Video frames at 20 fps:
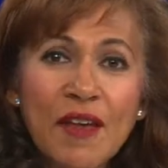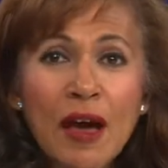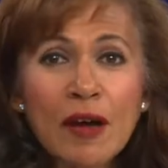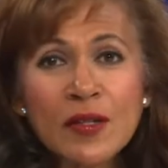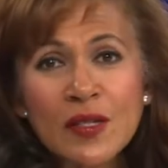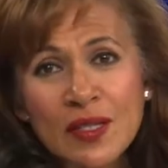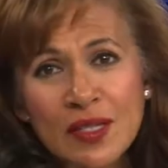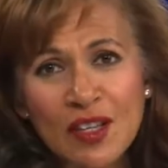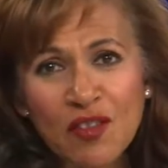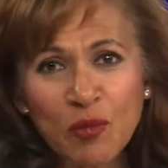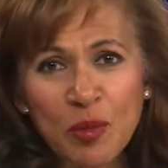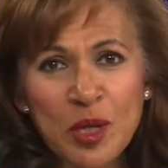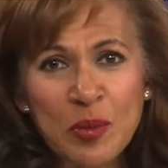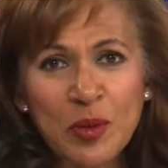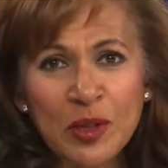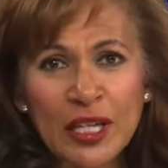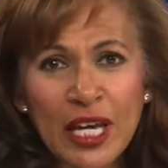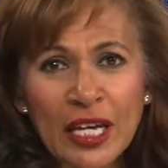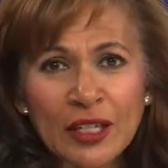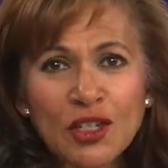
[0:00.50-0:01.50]
Thousands of
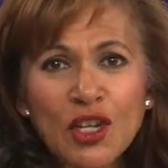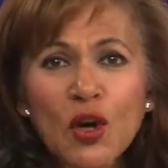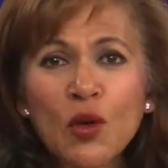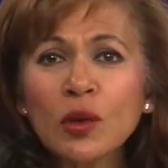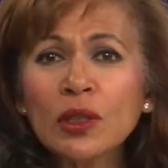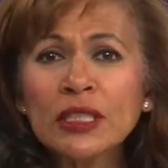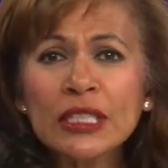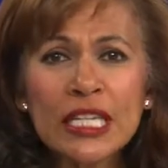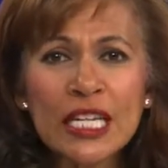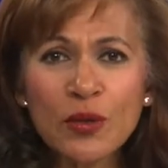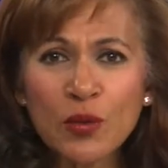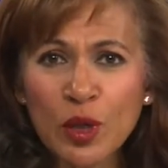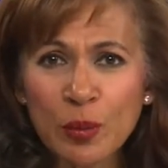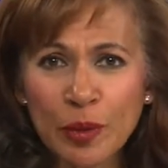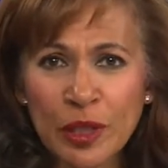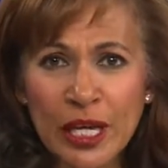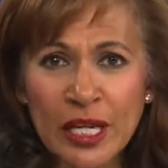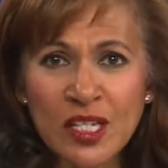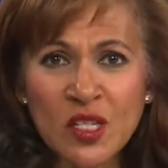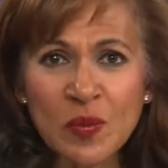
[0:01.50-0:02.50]
people get total knee
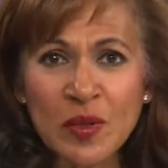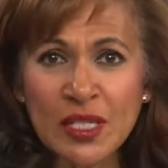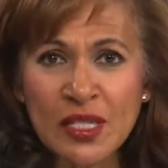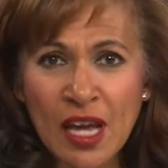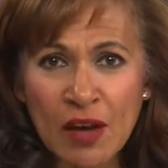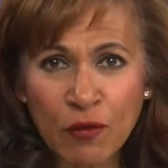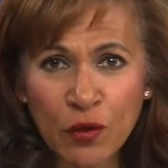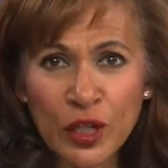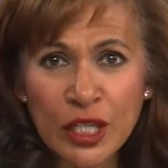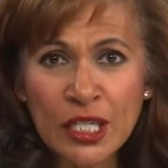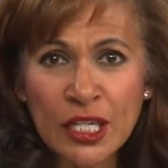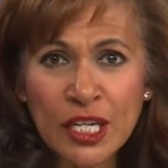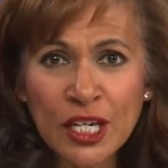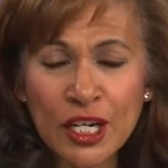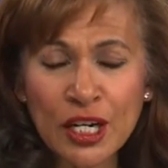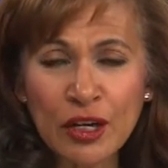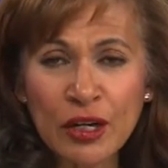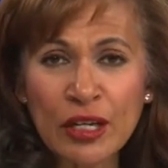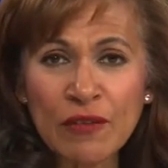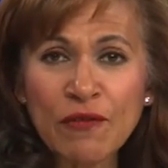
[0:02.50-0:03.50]
replacements every
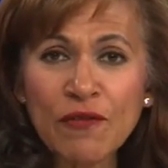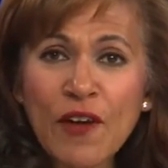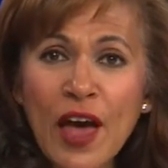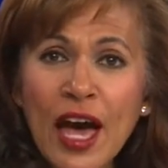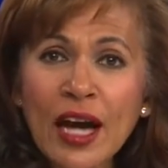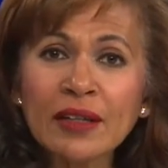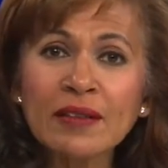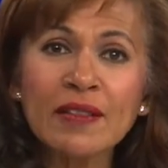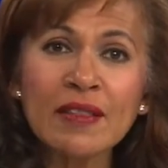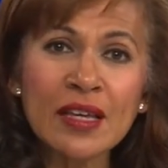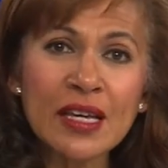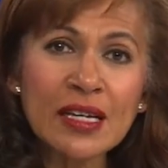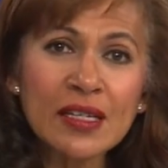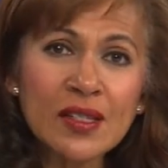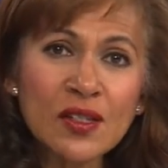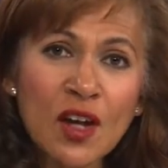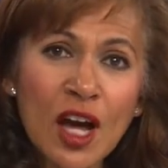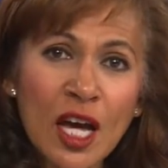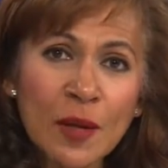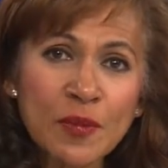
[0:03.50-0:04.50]
year. In fact,
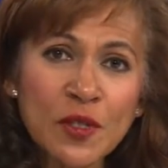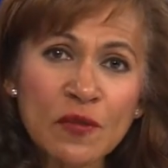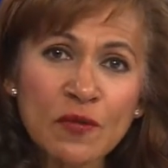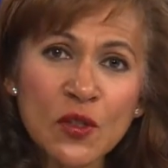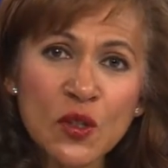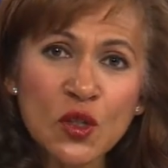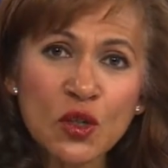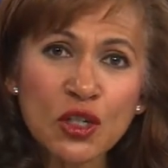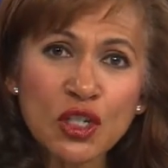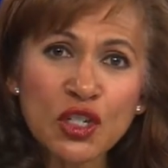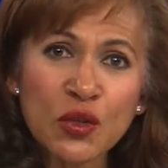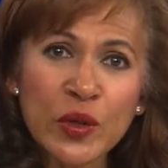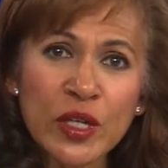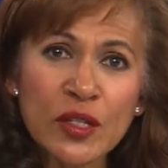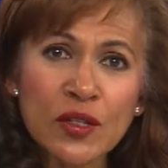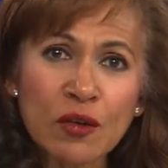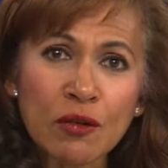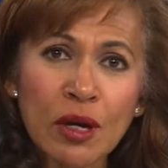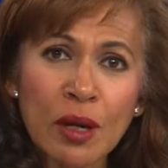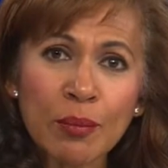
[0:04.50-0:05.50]
these types of
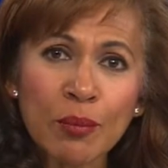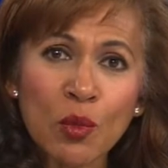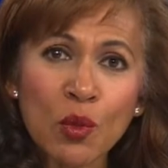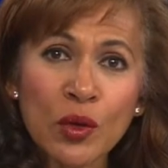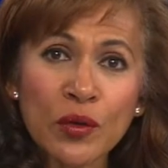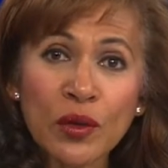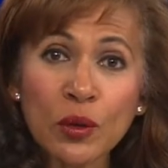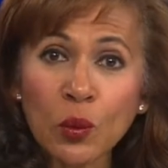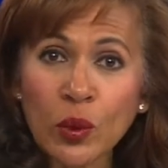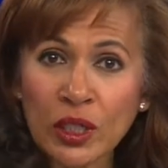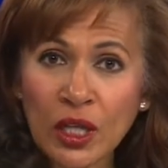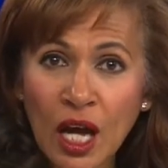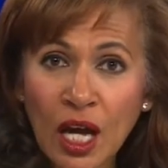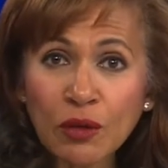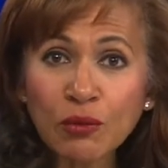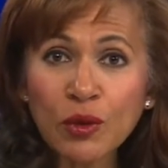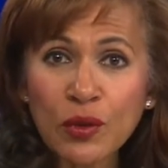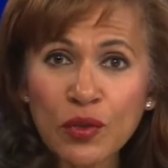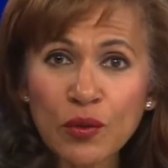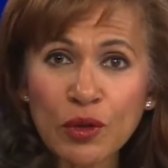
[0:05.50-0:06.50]
surgeries are up more than
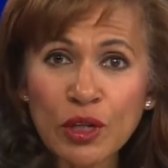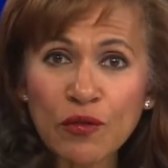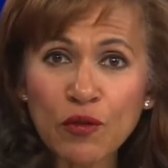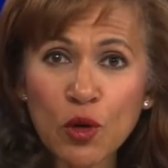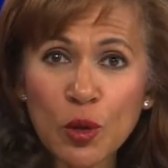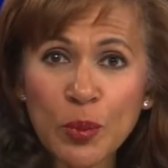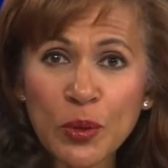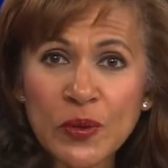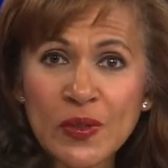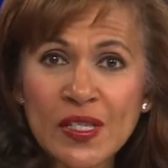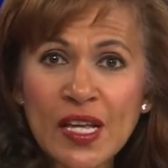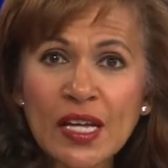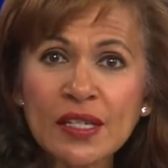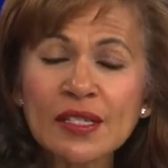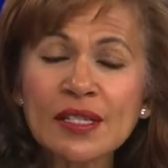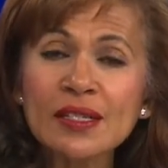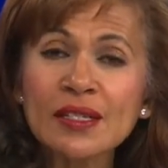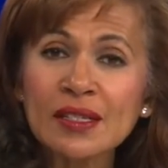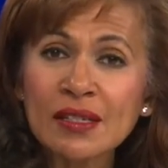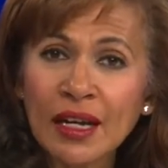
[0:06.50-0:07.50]
134%
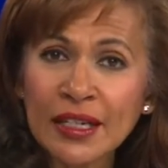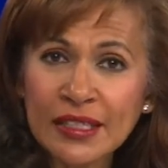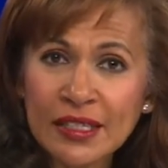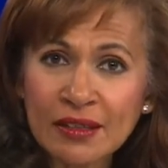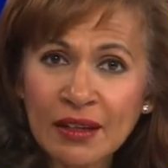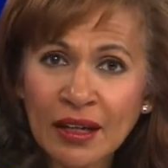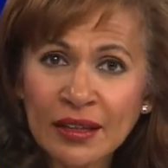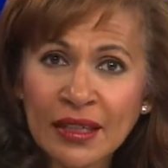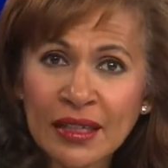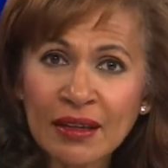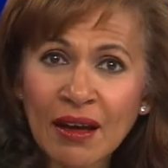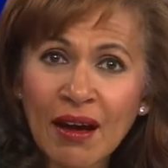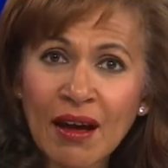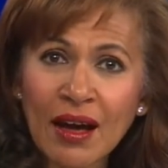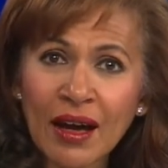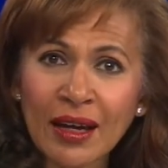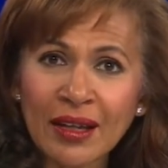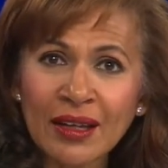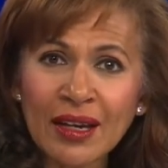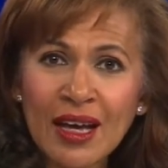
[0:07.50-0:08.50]
since
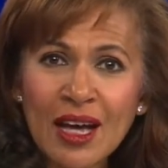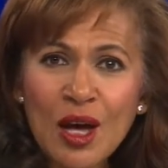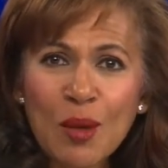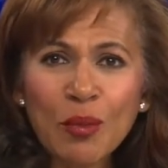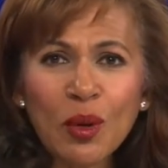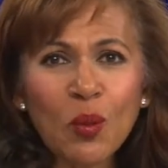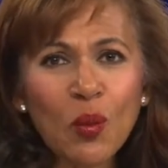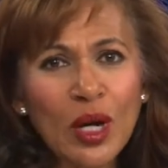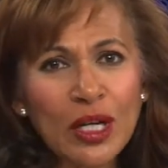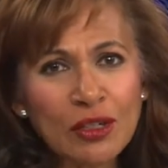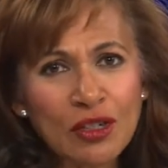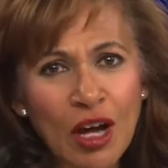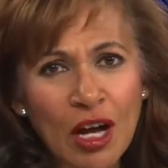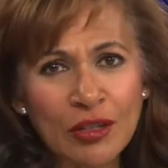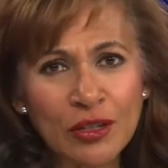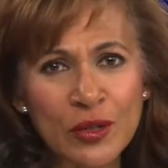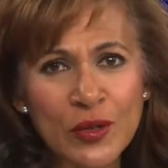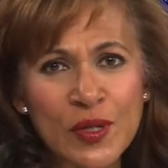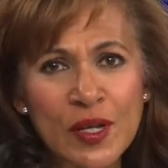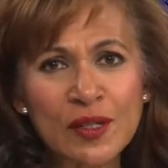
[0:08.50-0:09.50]
1999. But one
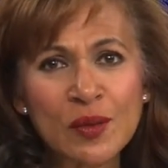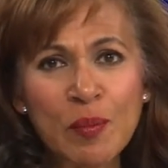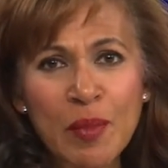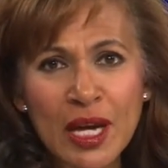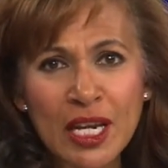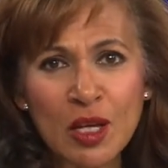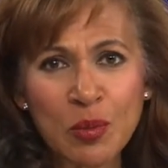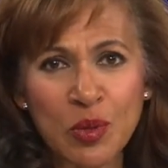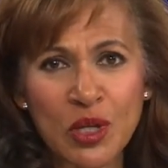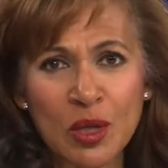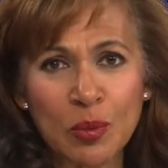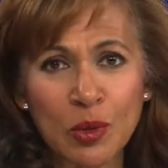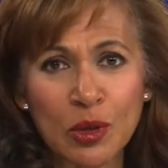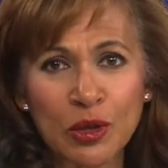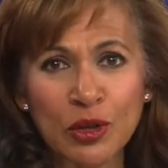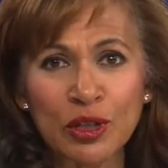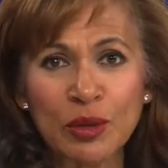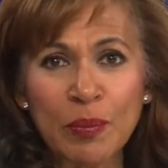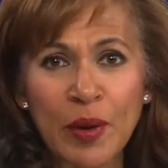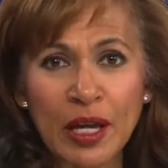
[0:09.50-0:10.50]
doctor says many people
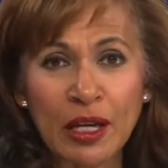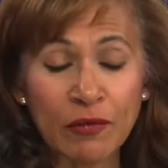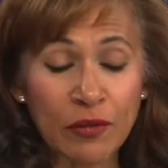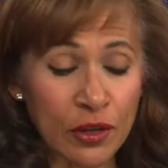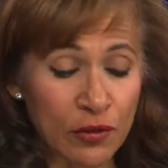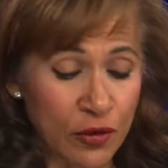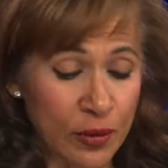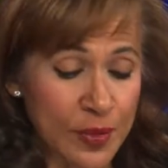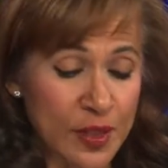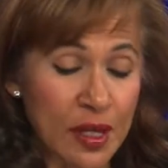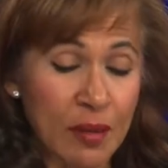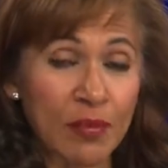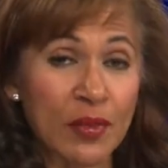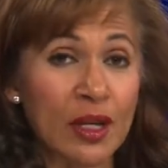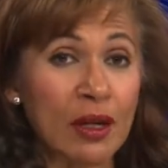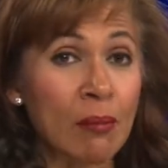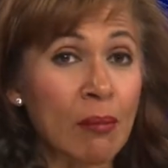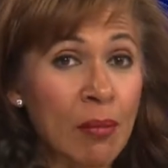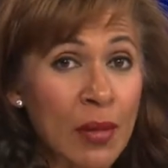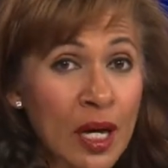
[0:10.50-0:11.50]
could benefit from
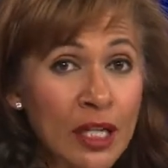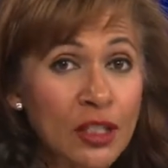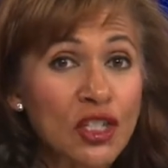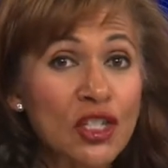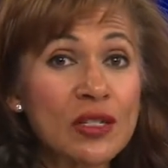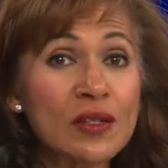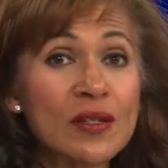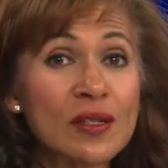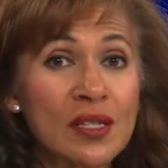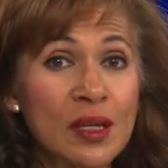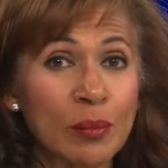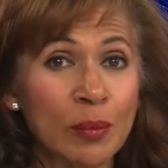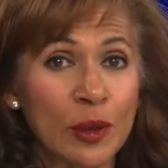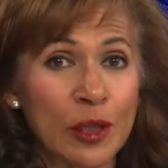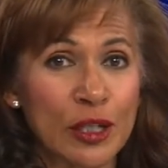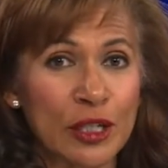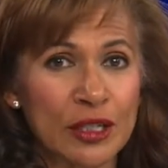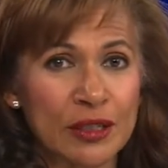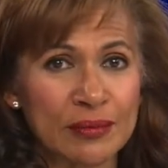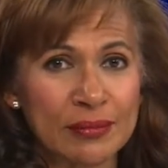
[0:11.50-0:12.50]
something much
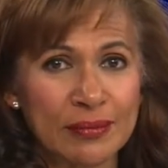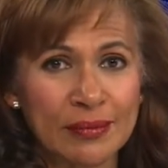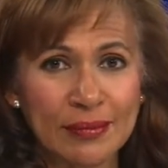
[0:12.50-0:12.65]
simpler.